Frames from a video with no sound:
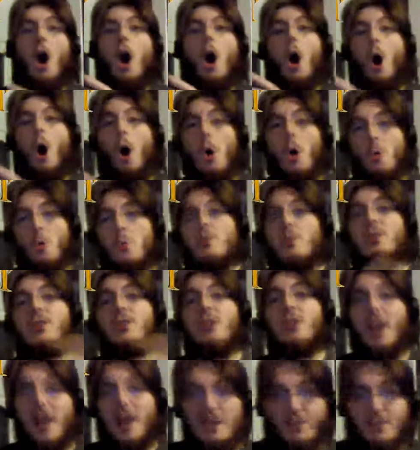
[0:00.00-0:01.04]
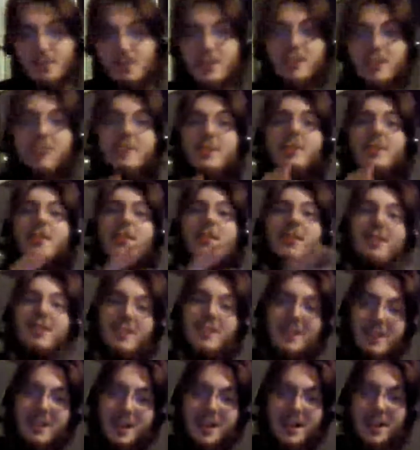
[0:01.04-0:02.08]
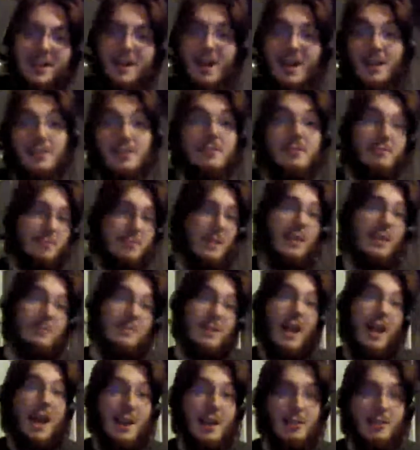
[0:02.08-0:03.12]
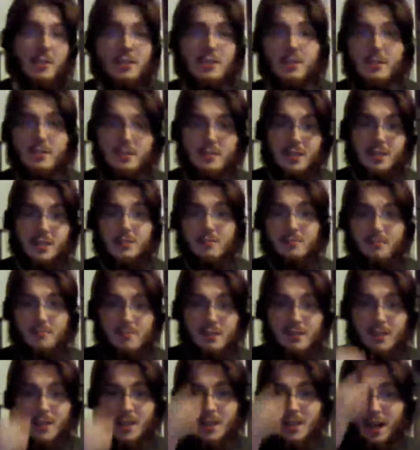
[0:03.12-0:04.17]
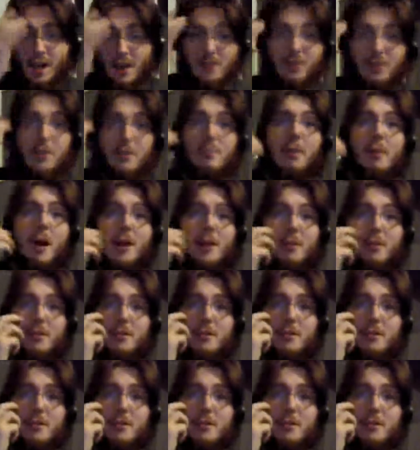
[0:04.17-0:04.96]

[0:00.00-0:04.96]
Osiris, and Herod, the guy from the Bible